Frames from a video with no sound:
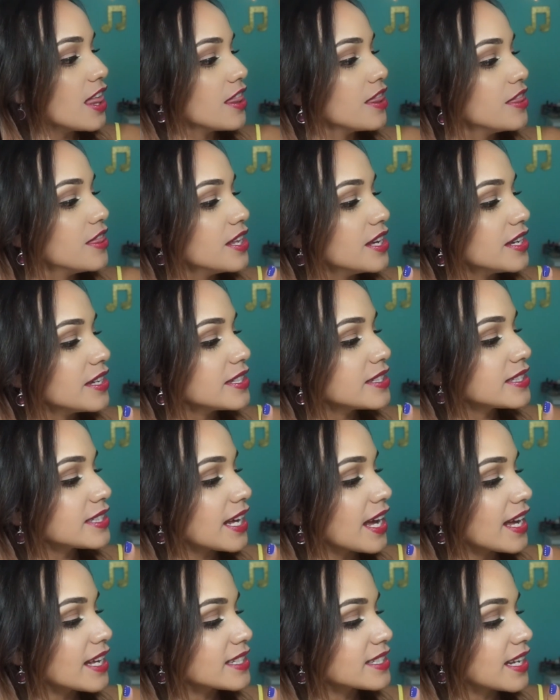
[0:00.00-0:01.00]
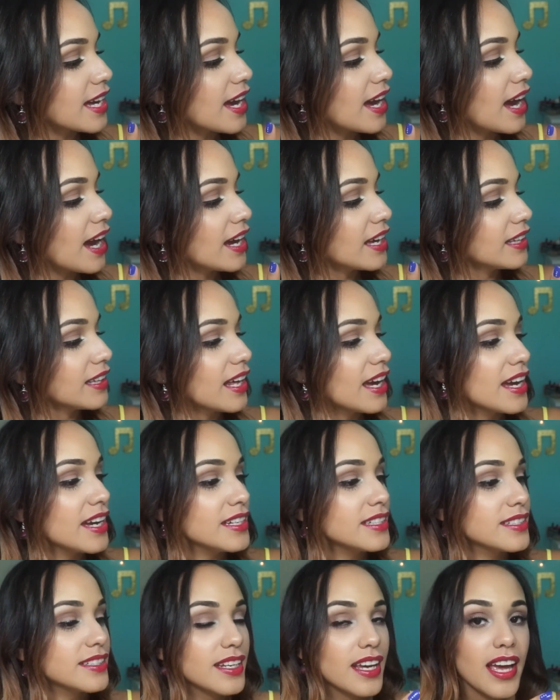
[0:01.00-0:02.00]
This as a
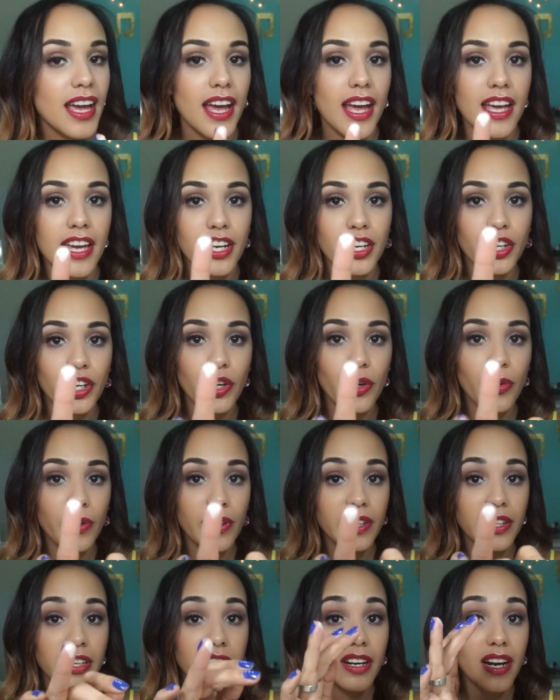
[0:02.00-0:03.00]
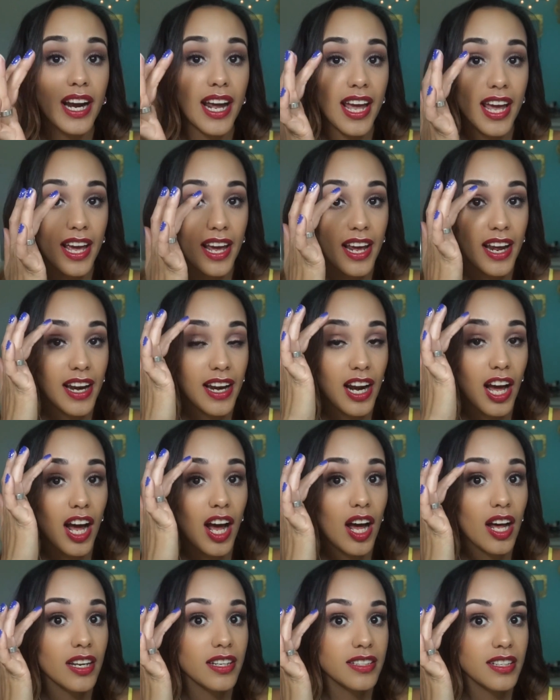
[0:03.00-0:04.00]
highlight, inner corner and
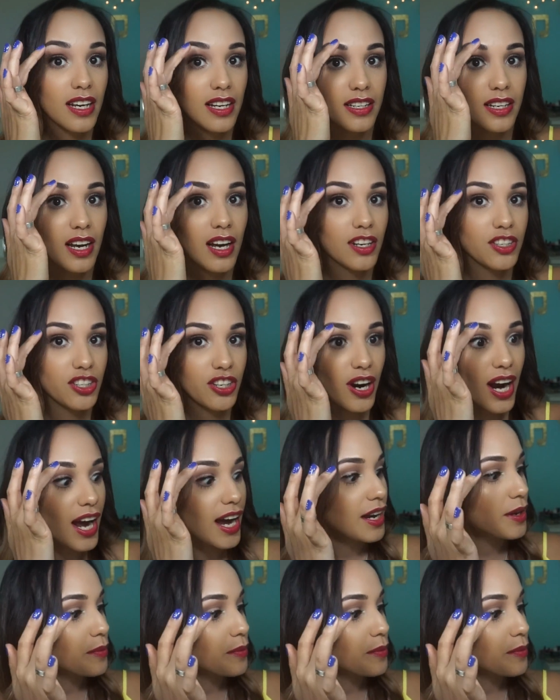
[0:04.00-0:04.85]
on your